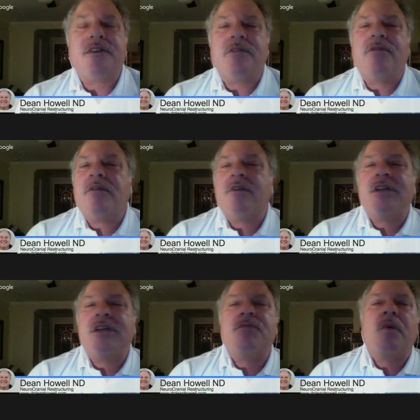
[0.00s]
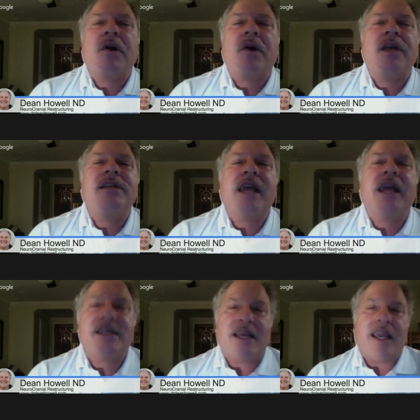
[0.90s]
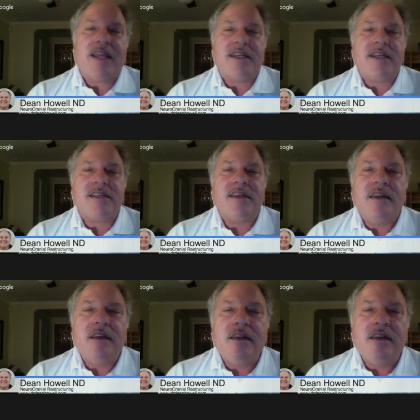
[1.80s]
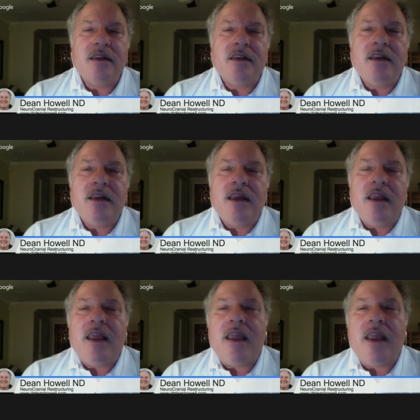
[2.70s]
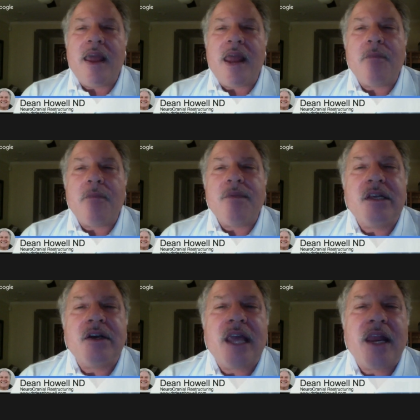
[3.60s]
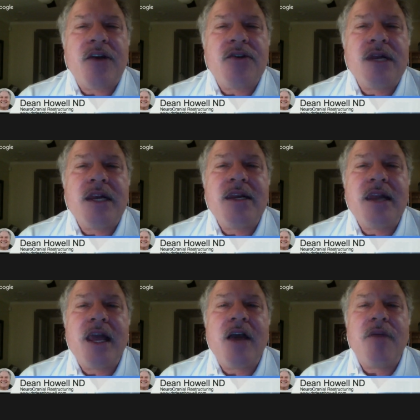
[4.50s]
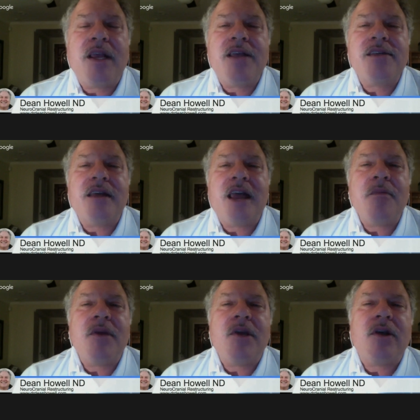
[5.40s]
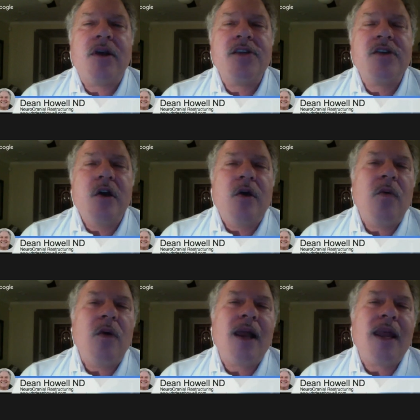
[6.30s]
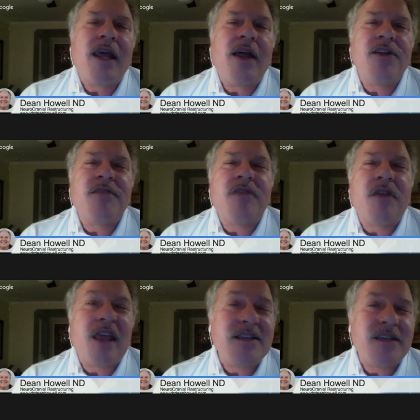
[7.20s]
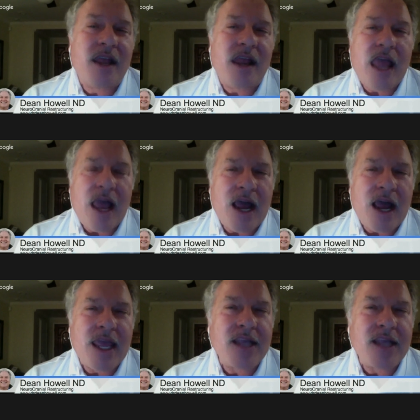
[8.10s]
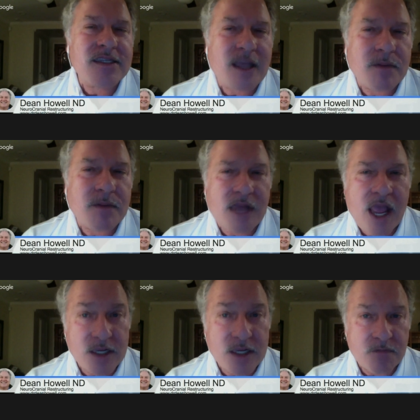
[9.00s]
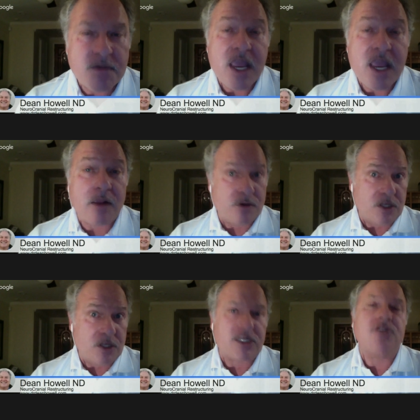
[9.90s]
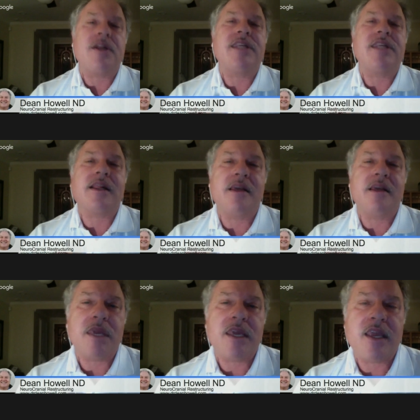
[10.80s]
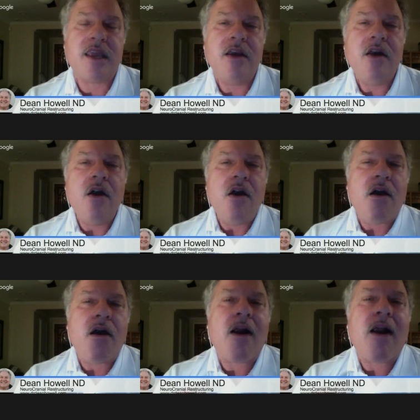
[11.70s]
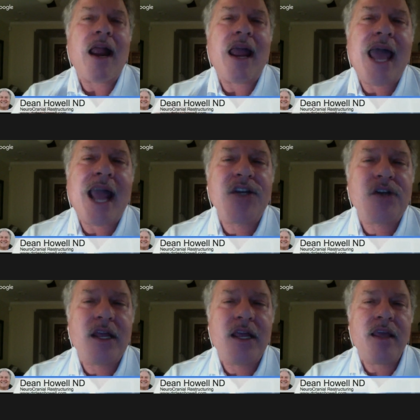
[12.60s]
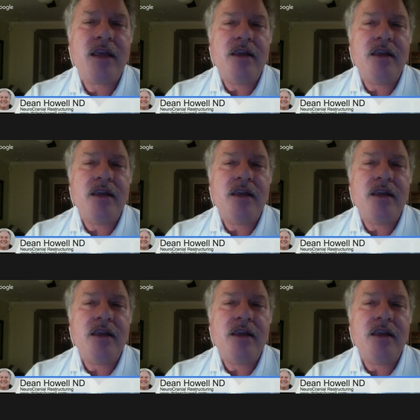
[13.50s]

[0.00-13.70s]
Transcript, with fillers: and just worries and anxieties, and I'm still getting treated now because I'm curious, what else of the things that I accept as being just intrinsically me are actually